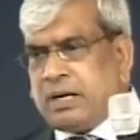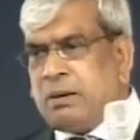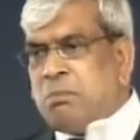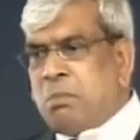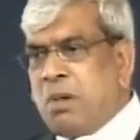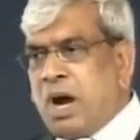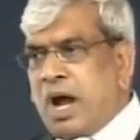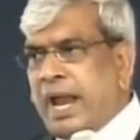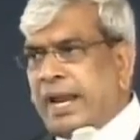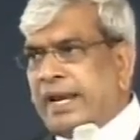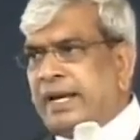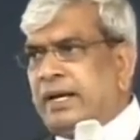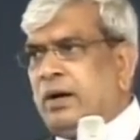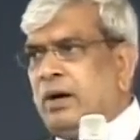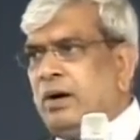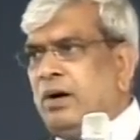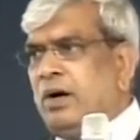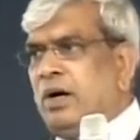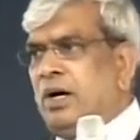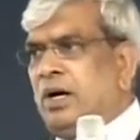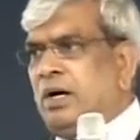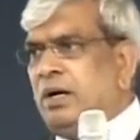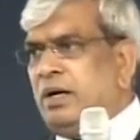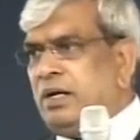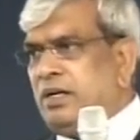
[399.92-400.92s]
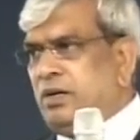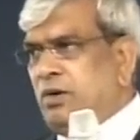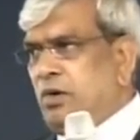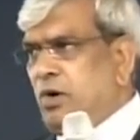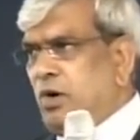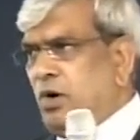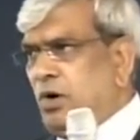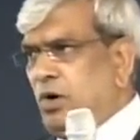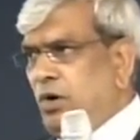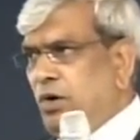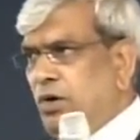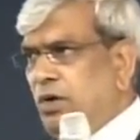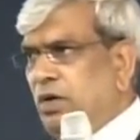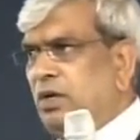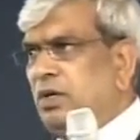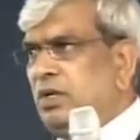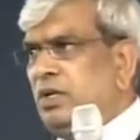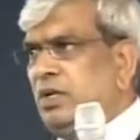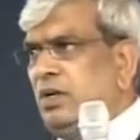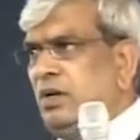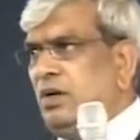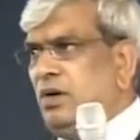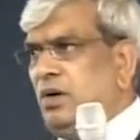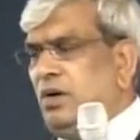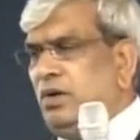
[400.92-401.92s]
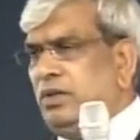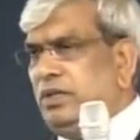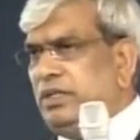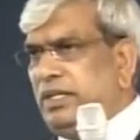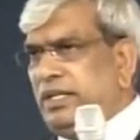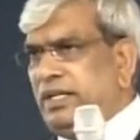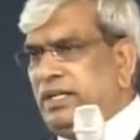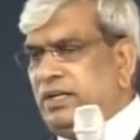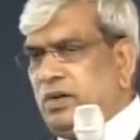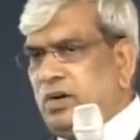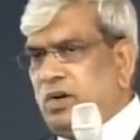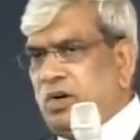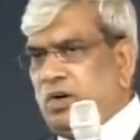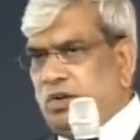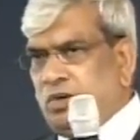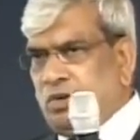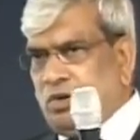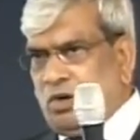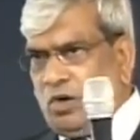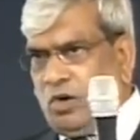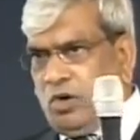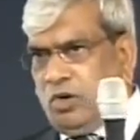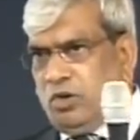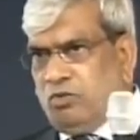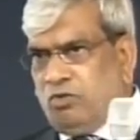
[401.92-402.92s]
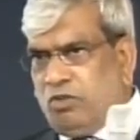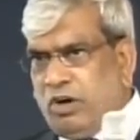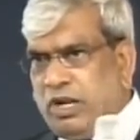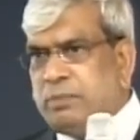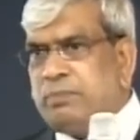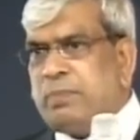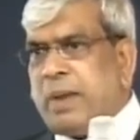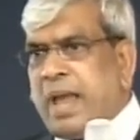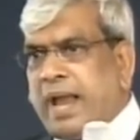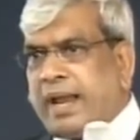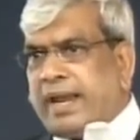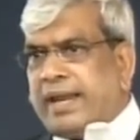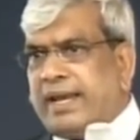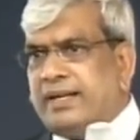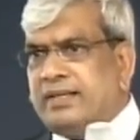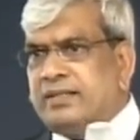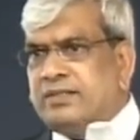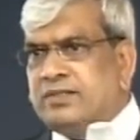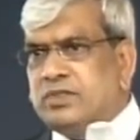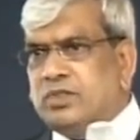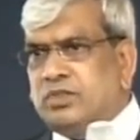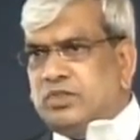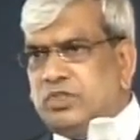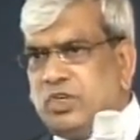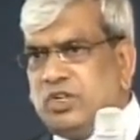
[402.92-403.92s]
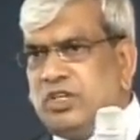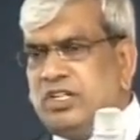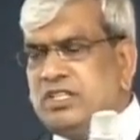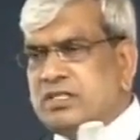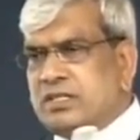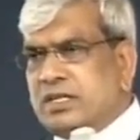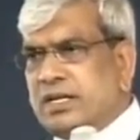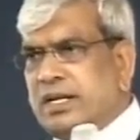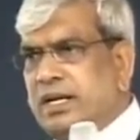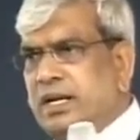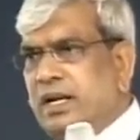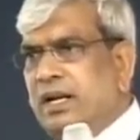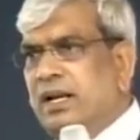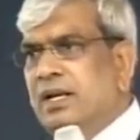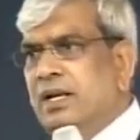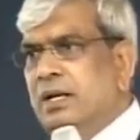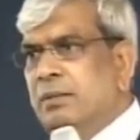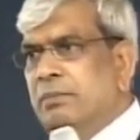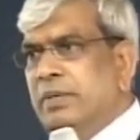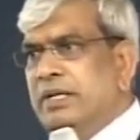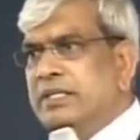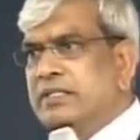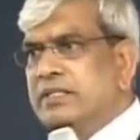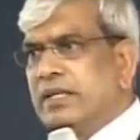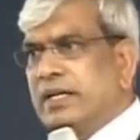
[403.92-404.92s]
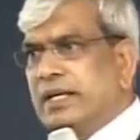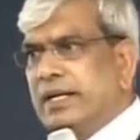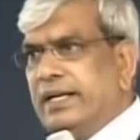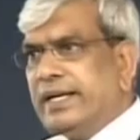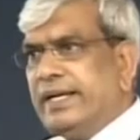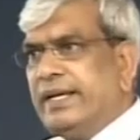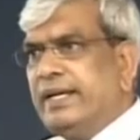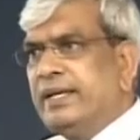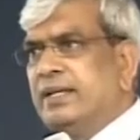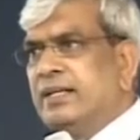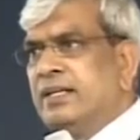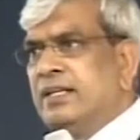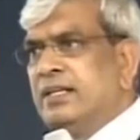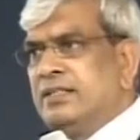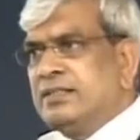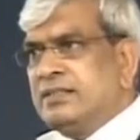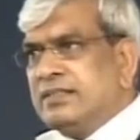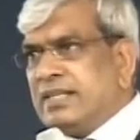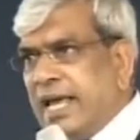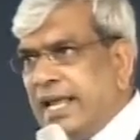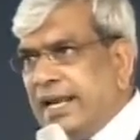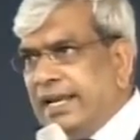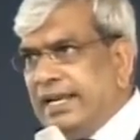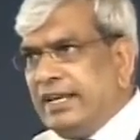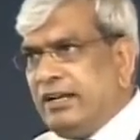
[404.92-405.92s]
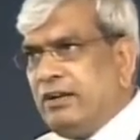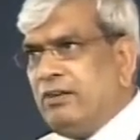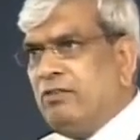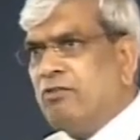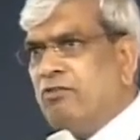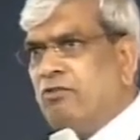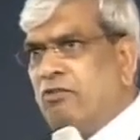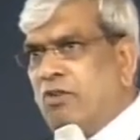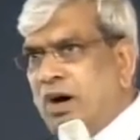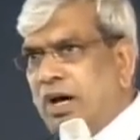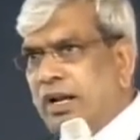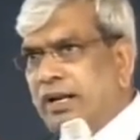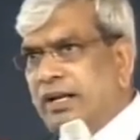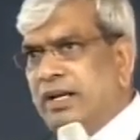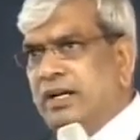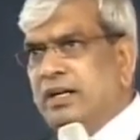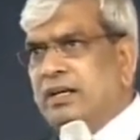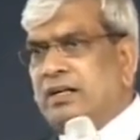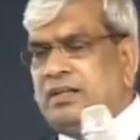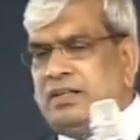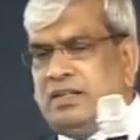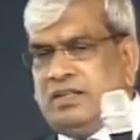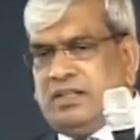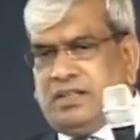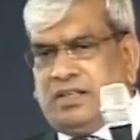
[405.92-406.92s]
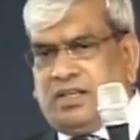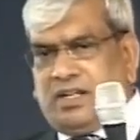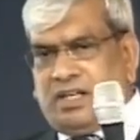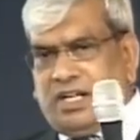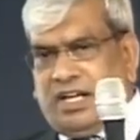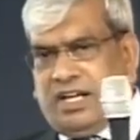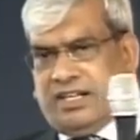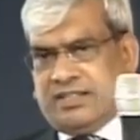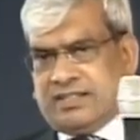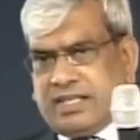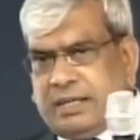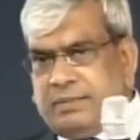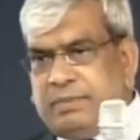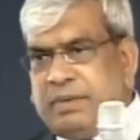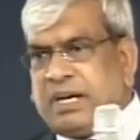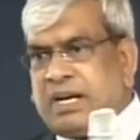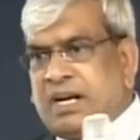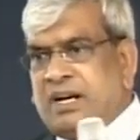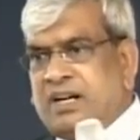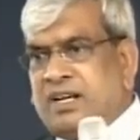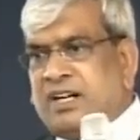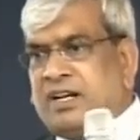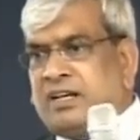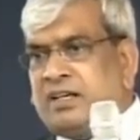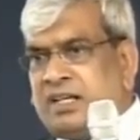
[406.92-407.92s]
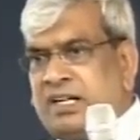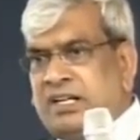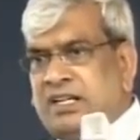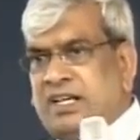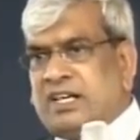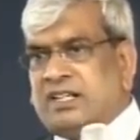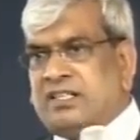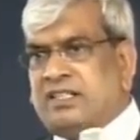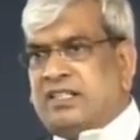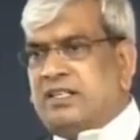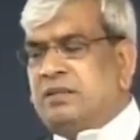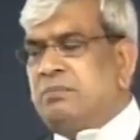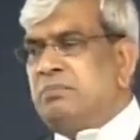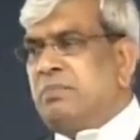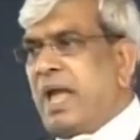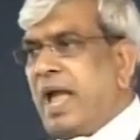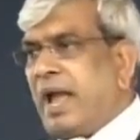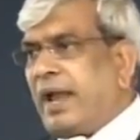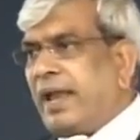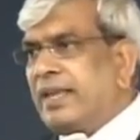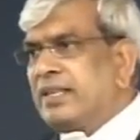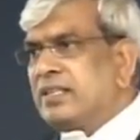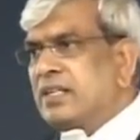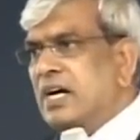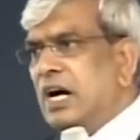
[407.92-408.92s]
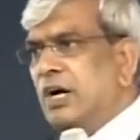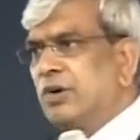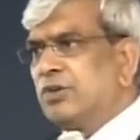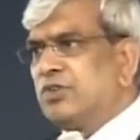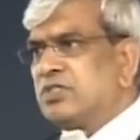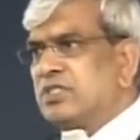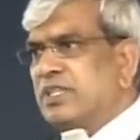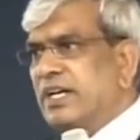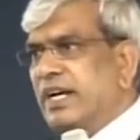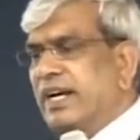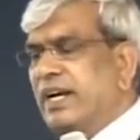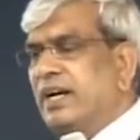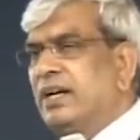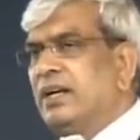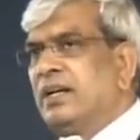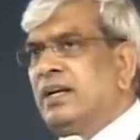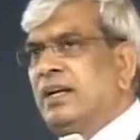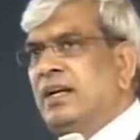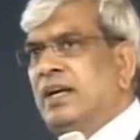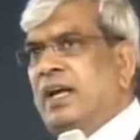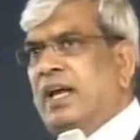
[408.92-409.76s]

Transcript: combined on one package. So you're still basically selling one semiconductor package outside.